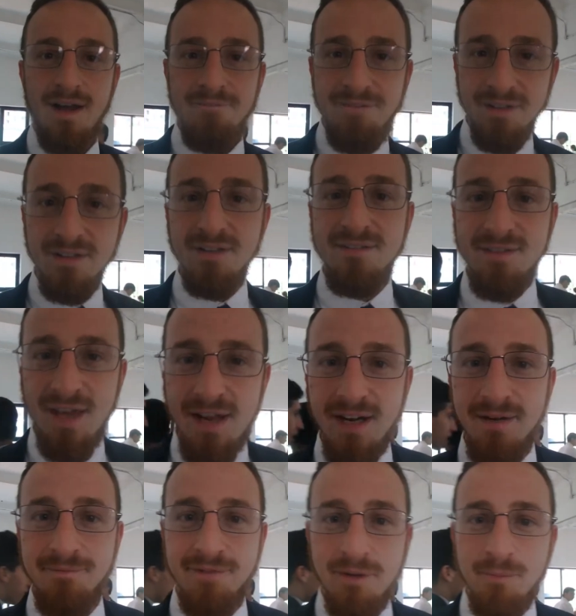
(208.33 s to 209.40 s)
I'm feeling
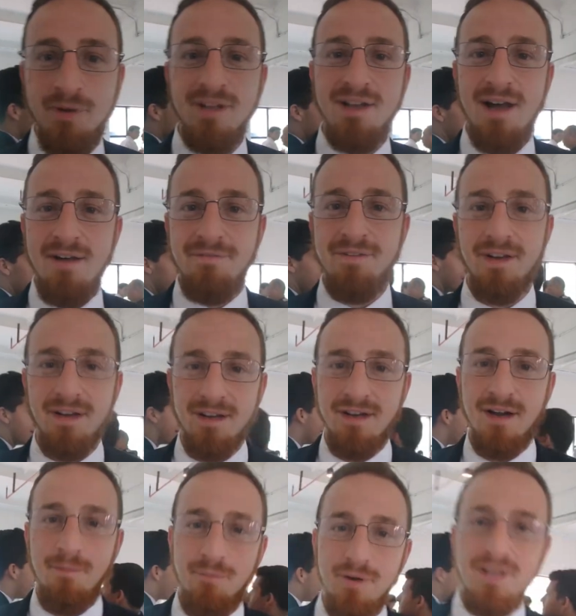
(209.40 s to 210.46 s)
excited. I'm excited?
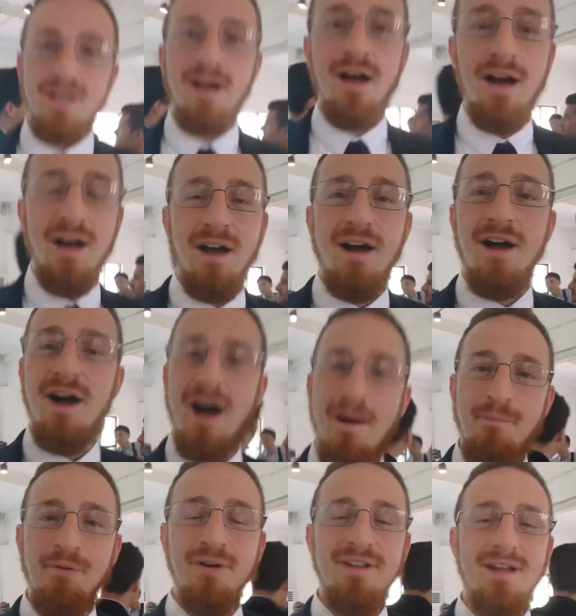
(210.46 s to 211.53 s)
you pretty, confident? You
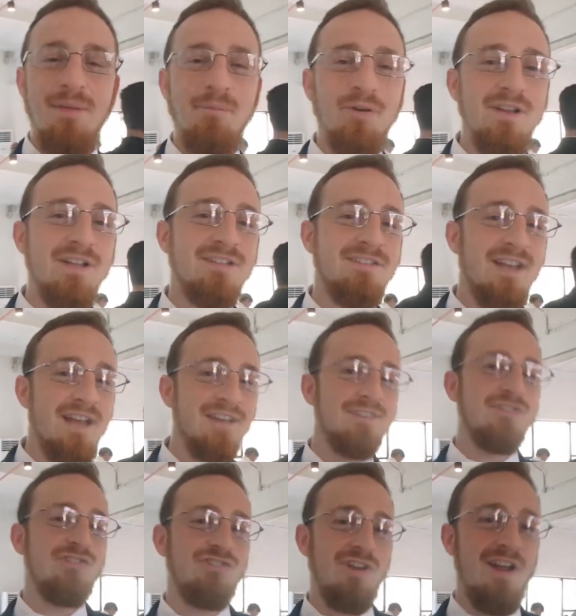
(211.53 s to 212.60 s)
ready? I'm, pretty excited
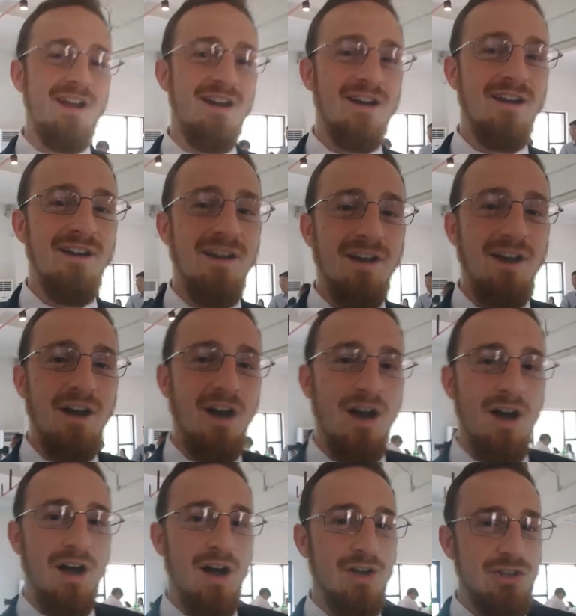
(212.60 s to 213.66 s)
to share
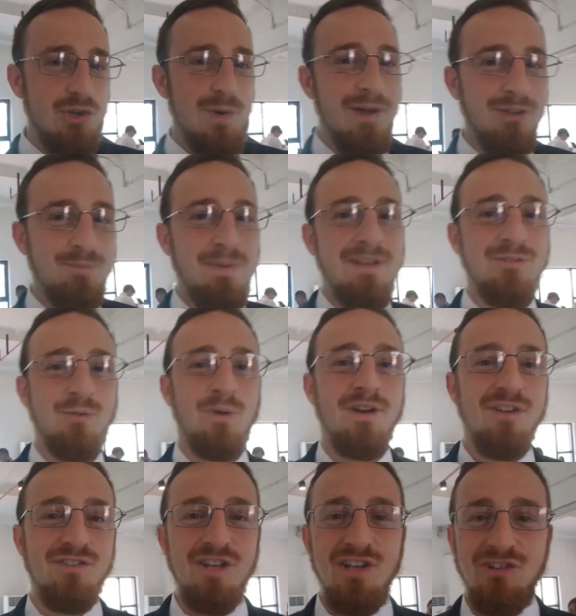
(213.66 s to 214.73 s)
a U.S.-based
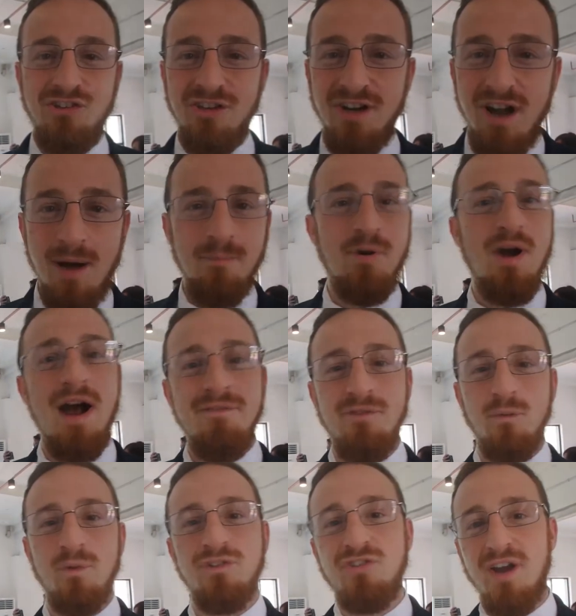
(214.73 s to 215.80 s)
organization, a
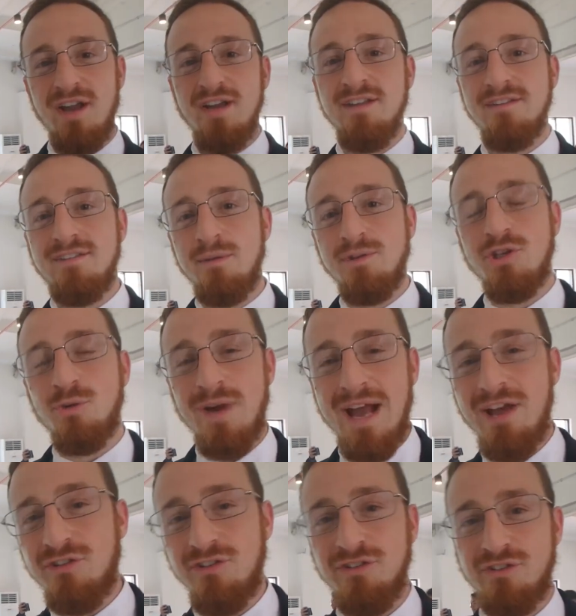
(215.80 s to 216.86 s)
nonprofit with China, to see what their
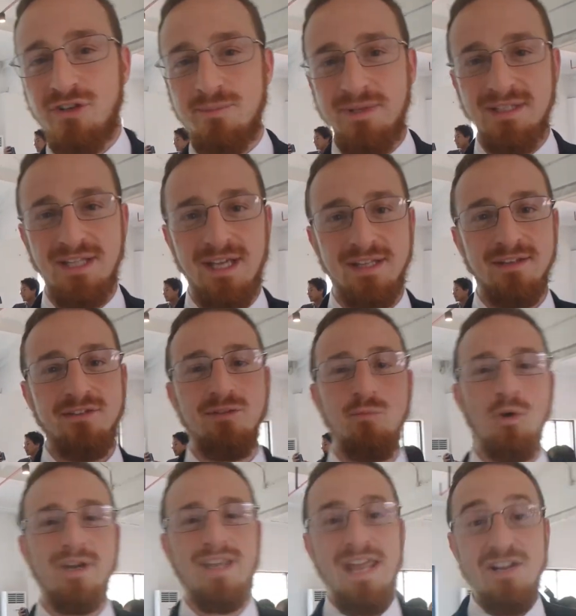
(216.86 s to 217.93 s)
reaction is going to be like. This is
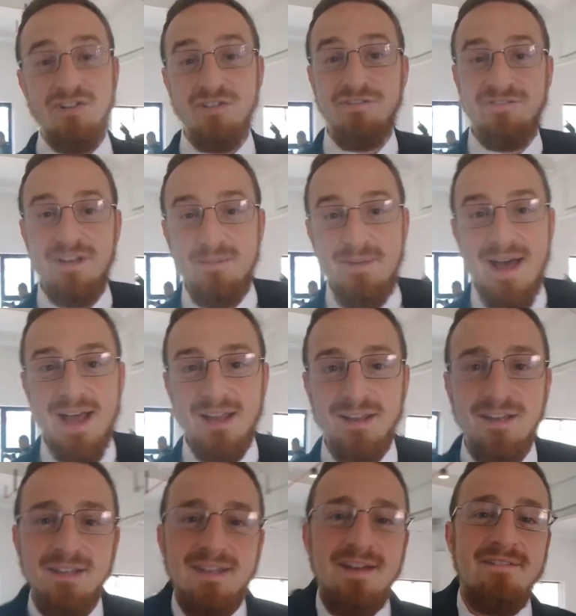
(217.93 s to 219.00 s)
more gauging feedback
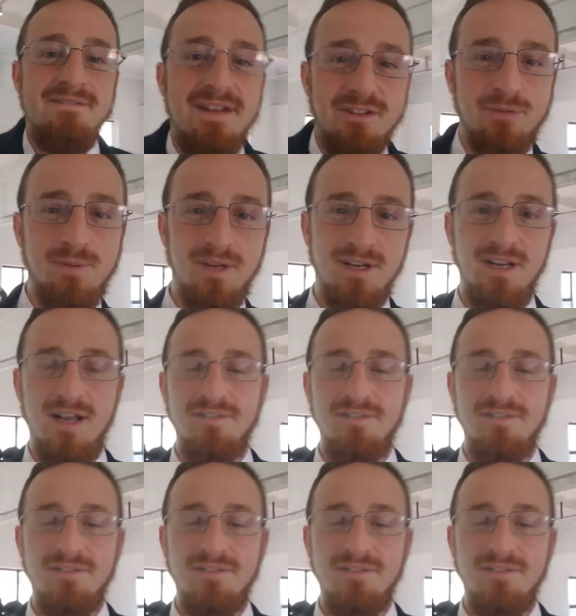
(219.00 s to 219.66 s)
than investment.